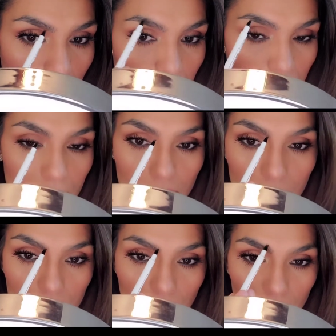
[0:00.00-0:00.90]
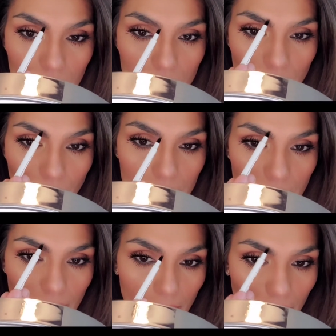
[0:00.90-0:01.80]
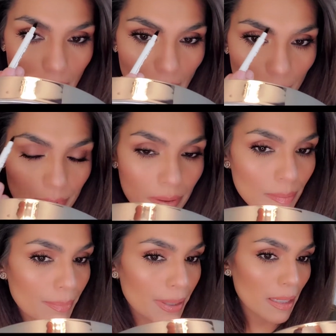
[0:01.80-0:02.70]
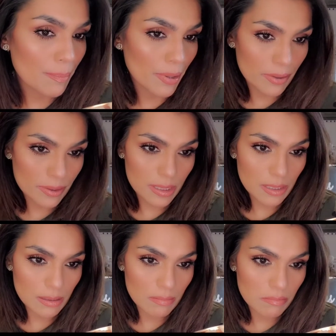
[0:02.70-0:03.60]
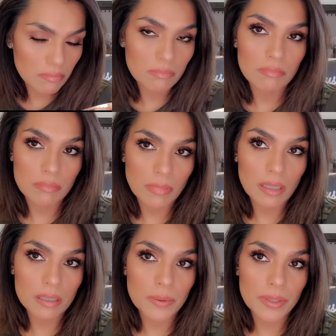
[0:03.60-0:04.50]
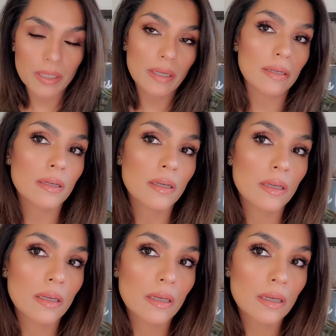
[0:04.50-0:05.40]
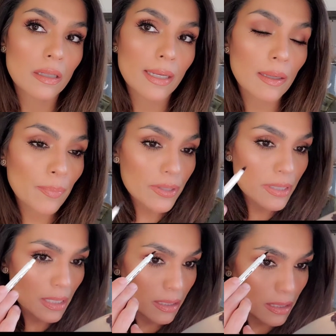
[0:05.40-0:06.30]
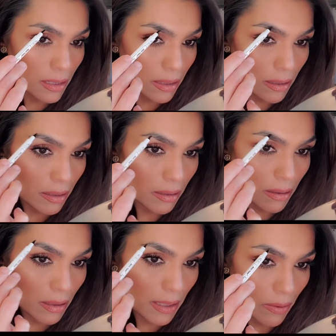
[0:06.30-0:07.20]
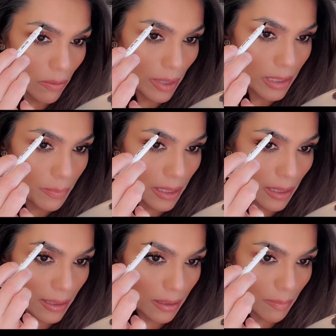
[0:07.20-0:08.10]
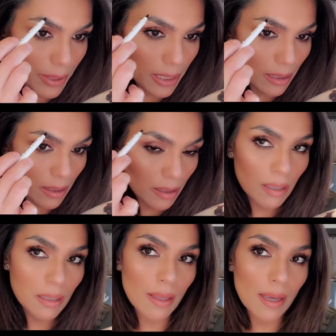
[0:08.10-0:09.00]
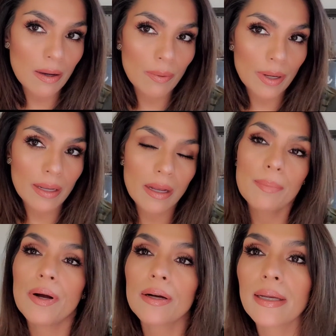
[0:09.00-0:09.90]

still kind of sparse like in camera, but in person, it looks pretty good. Like in person, it doesn't I don't know why it's picking that way up on